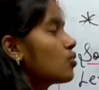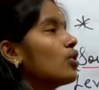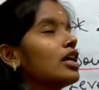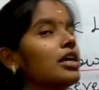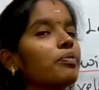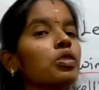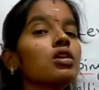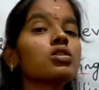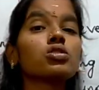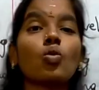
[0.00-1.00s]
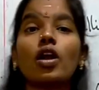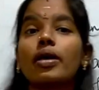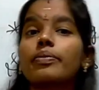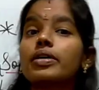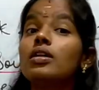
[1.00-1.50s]
sowing. So what
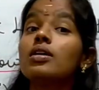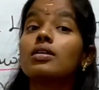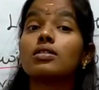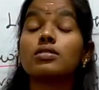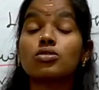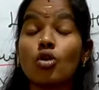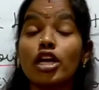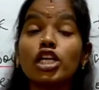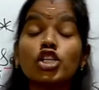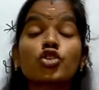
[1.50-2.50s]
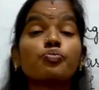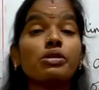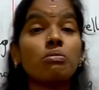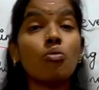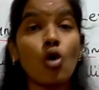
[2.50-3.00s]
happens, the soil should
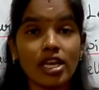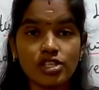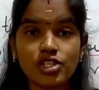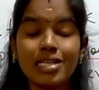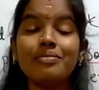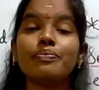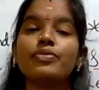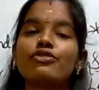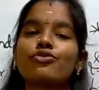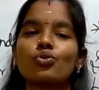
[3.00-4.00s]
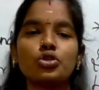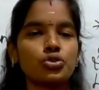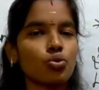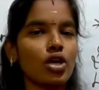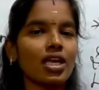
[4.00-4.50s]
be moistened before
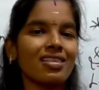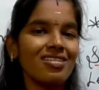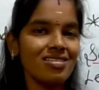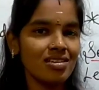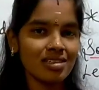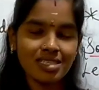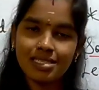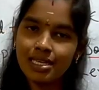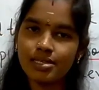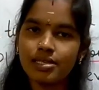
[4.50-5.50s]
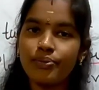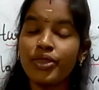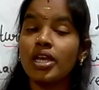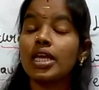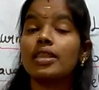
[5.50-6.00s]
sowing the seeds.
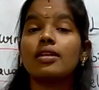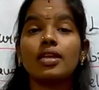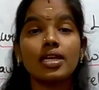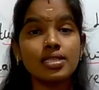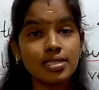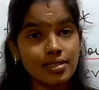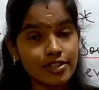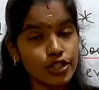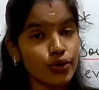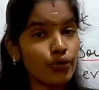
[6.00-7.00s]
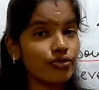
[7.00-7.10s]
In the next video